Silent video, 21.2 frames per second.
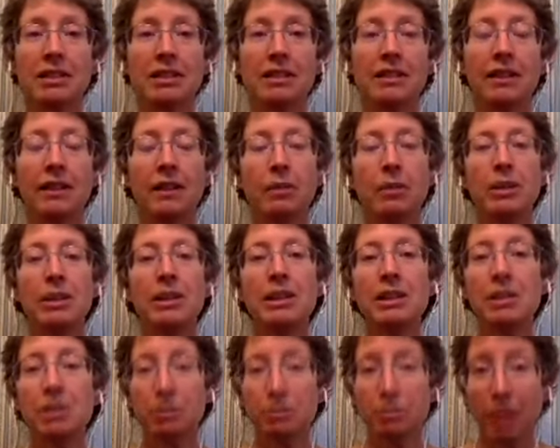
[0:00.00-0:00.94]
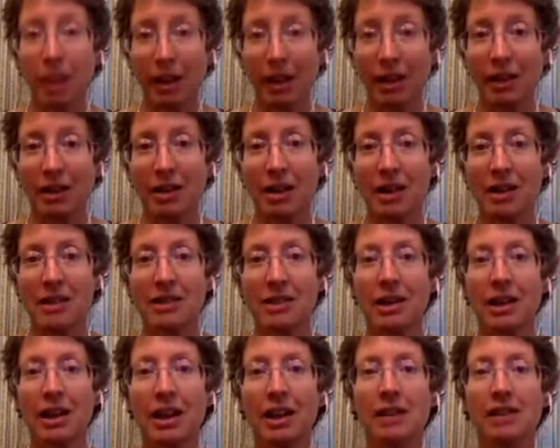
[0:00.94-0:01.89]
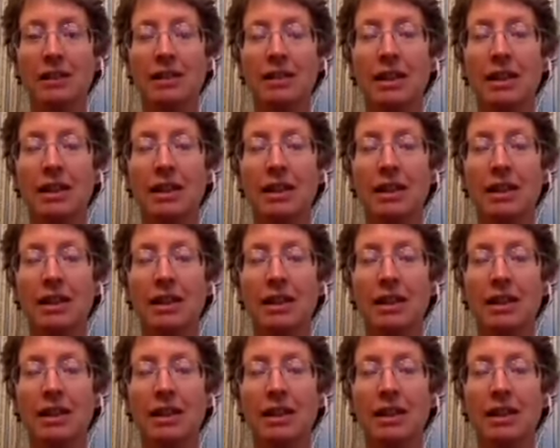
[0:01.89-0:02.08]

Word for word: then we need to recognize that.